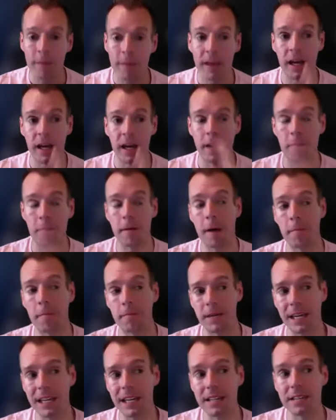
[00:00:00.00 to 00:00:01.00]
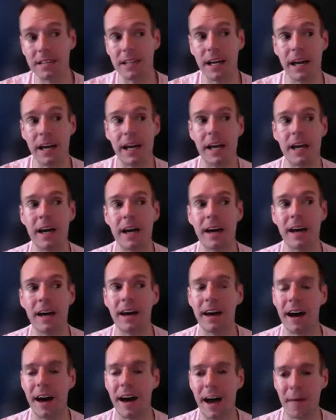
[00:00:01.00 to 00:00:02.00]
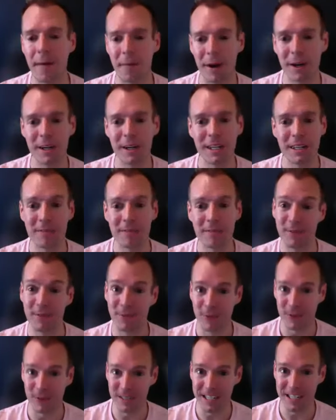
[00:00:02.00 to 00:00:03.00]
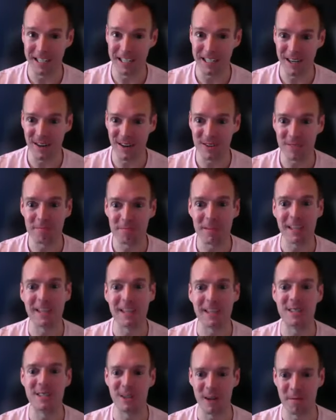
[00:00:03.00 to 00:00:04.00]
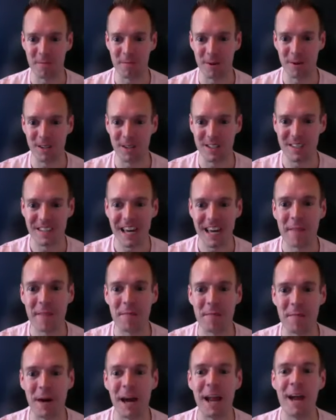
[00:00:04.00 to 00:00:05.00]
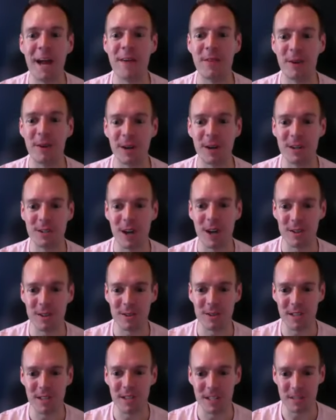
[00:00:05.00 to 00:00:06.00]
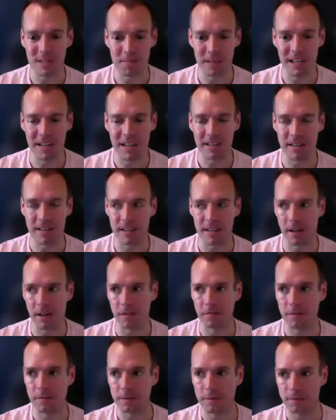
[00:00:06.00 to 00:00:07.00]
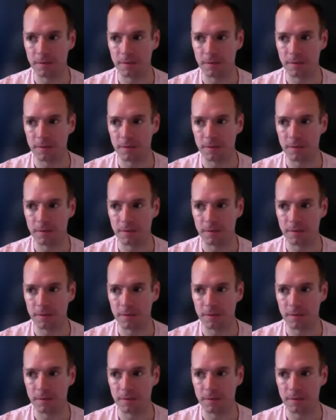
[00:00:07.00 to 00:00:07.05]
And a piece that I'm not going to give the full details because they're inborn to slay, but there is also this piece of